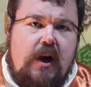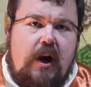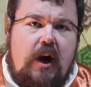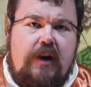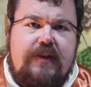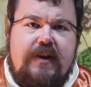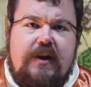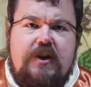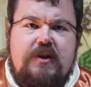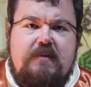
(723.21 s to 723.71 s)

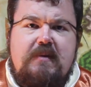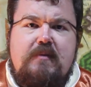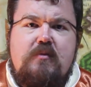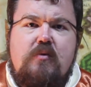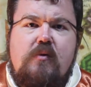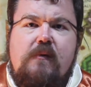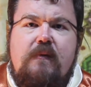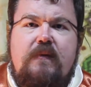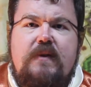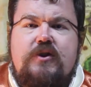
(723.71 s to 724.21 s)
Are they going to be
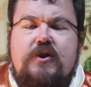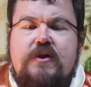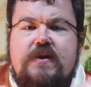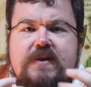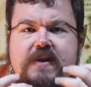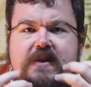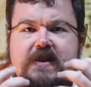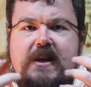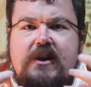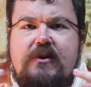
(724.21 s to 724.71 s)
more
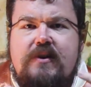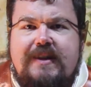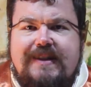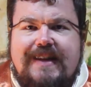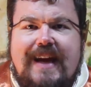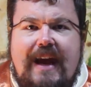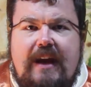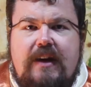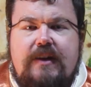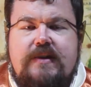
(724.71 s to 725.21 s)
vicious in their
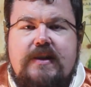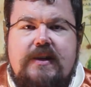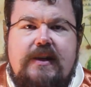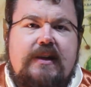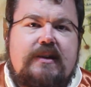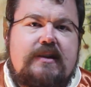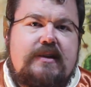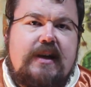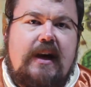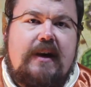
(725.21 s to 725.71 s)
attacks
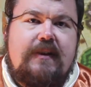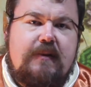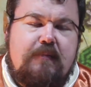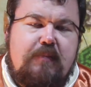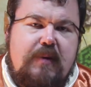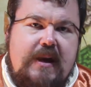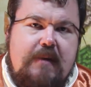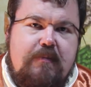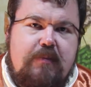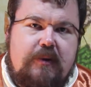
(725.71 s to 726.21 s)
against other
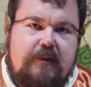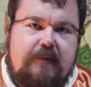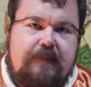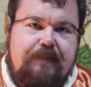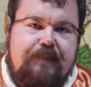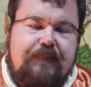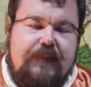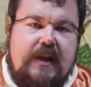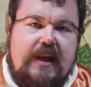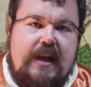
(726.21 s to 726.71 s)
people?
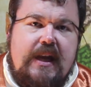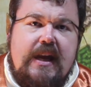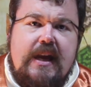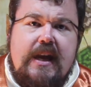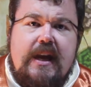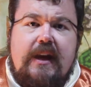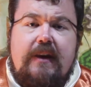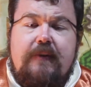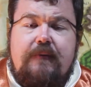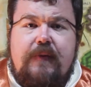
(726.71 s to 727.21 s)

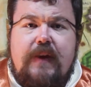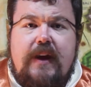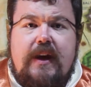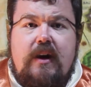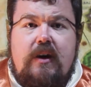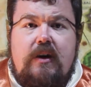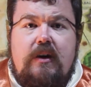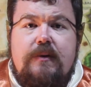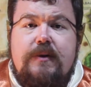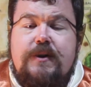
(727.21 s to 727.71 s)
If they
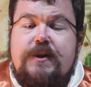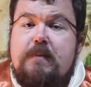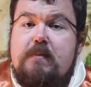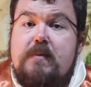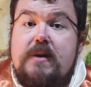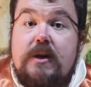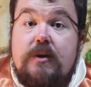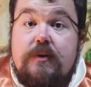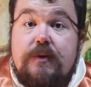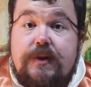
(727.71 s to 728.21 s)
are
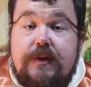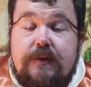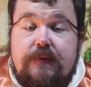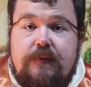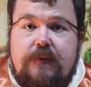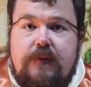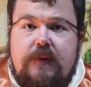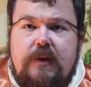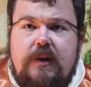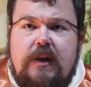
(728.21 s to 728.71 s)
diminutive,
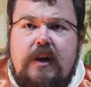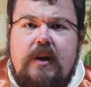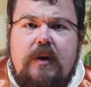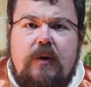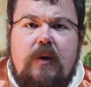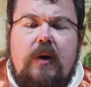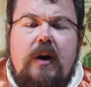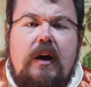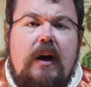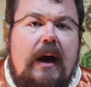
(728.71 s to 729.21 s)

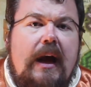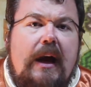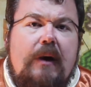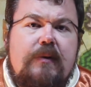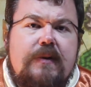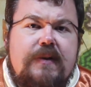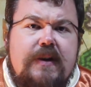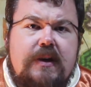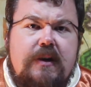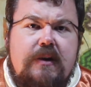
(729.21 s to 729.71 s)
how
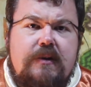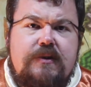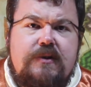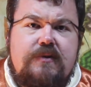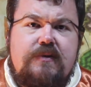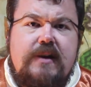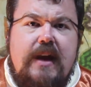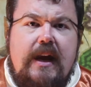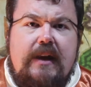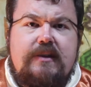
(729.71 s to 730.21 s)
are they going to
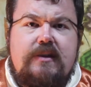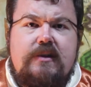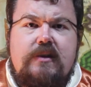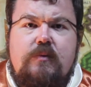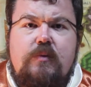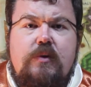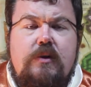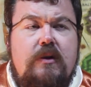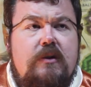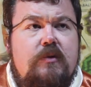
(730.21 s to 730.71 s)
react in a
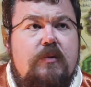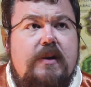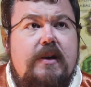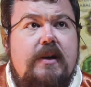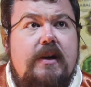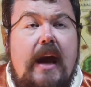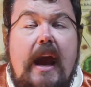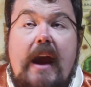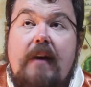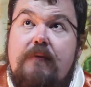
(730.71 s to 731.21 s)
world
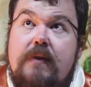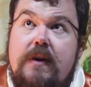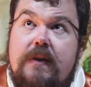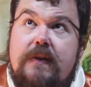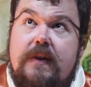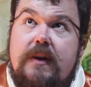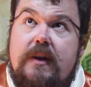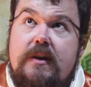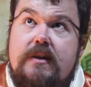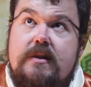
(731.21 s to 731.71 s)
where
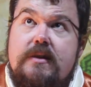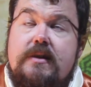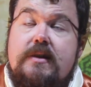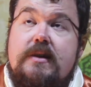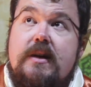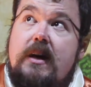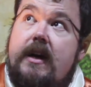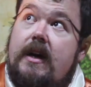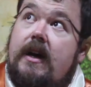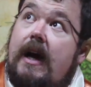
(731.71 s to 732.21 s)
everything is
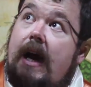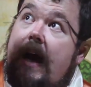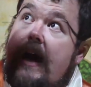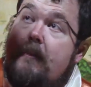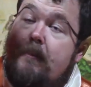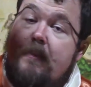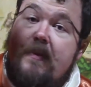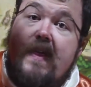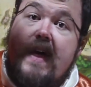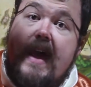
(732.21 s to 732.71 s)

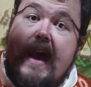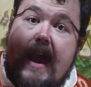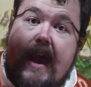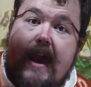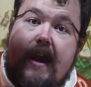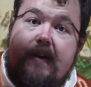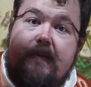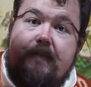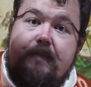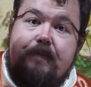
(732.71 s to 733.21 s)
up
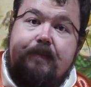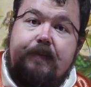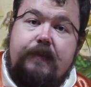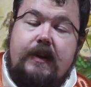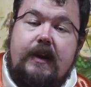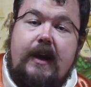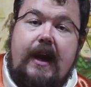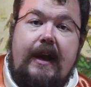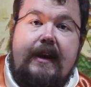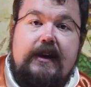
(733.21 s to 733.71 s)
there
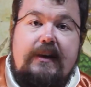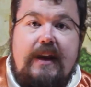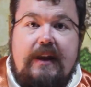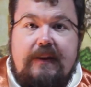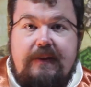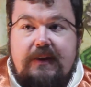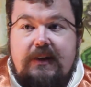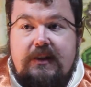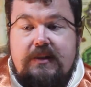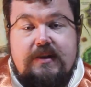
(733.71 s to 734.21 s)
and
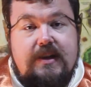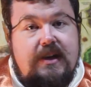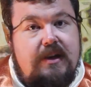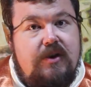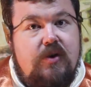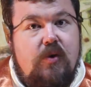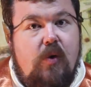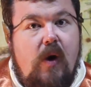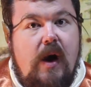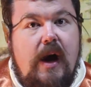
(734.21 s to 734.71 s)
nothing is at
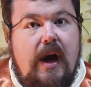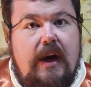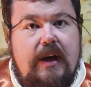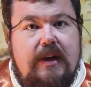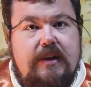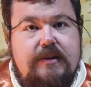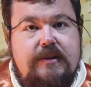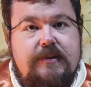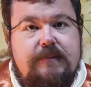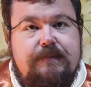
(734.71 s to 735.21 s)
your
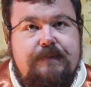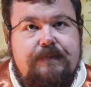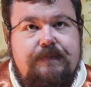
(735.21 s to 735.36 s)
height?